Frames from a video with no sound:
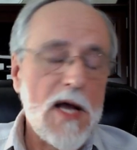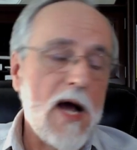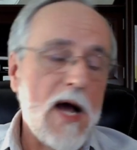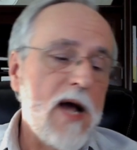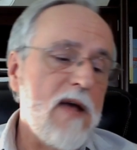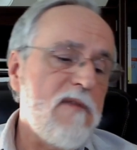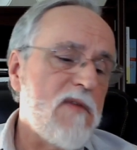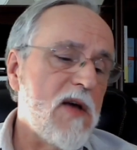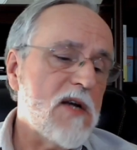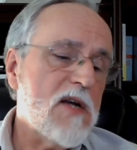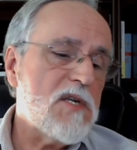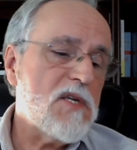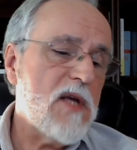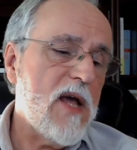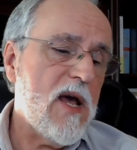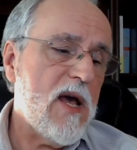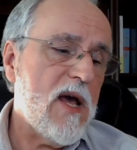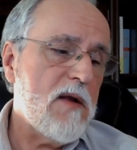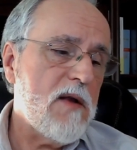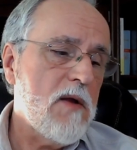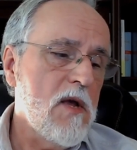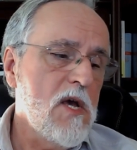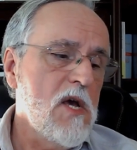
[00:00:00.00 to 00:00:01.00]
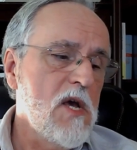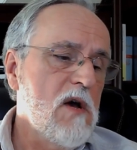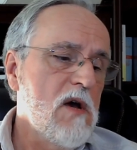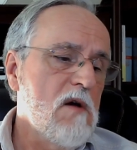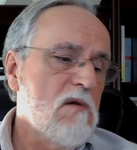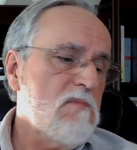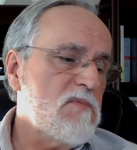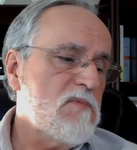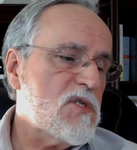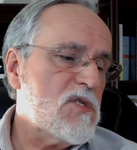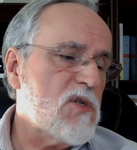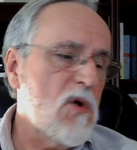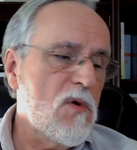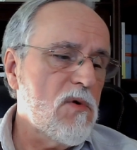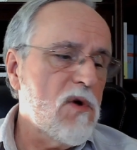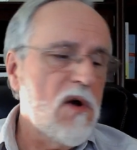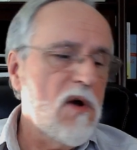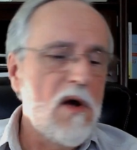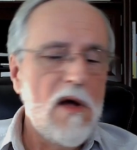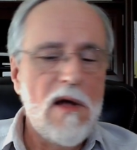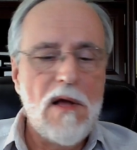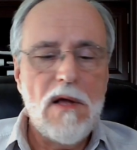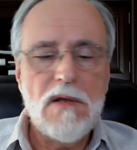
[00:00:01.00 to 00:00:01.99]
I've actually had
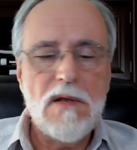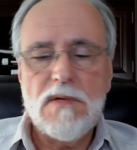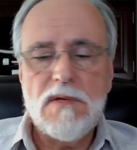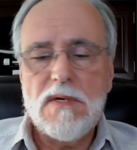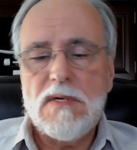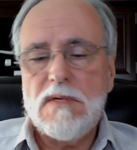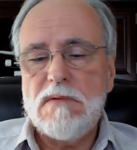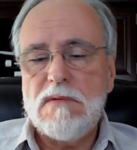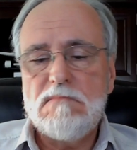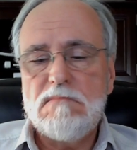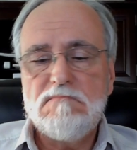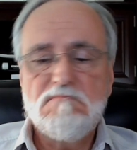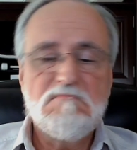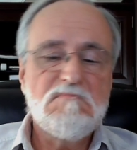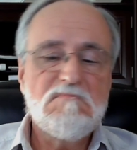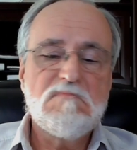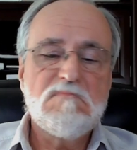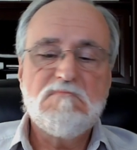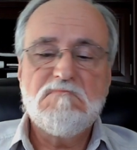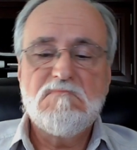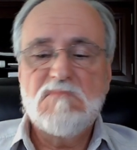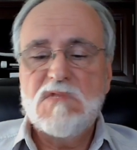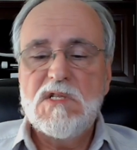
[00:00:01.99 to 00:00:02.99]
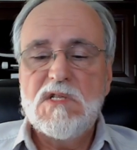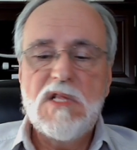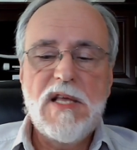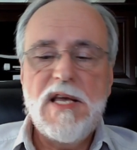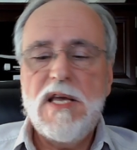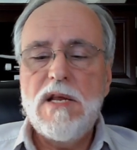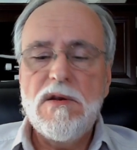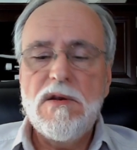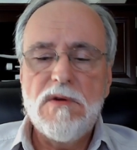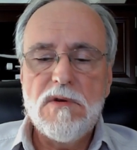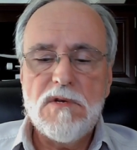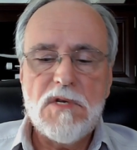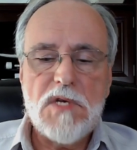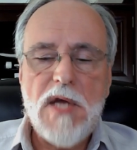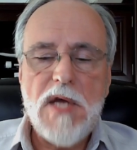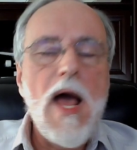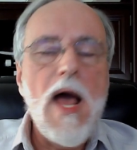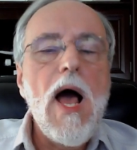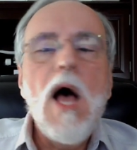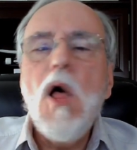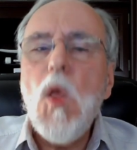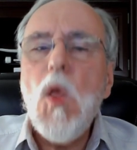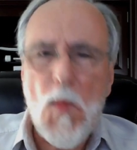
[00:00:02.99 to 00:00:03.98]
so-called leaders
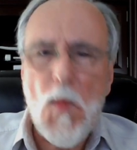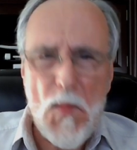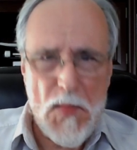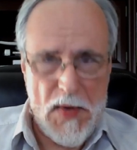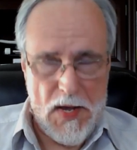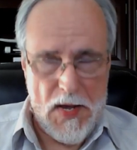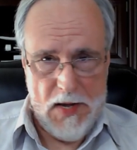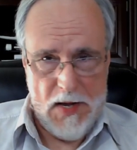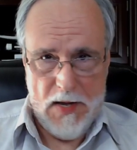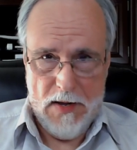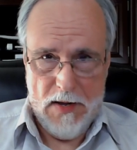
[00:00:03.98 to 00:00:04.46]
tell me